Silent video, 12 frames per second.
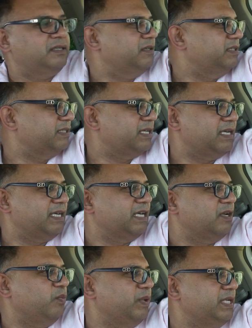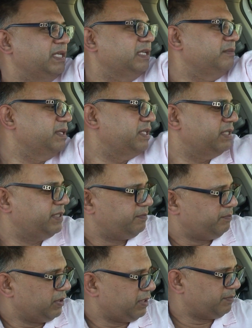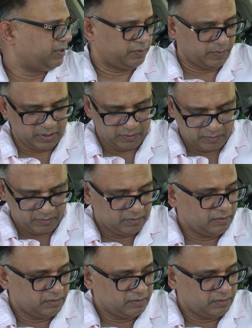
it's kind of getting windy. Let me just pull up this window.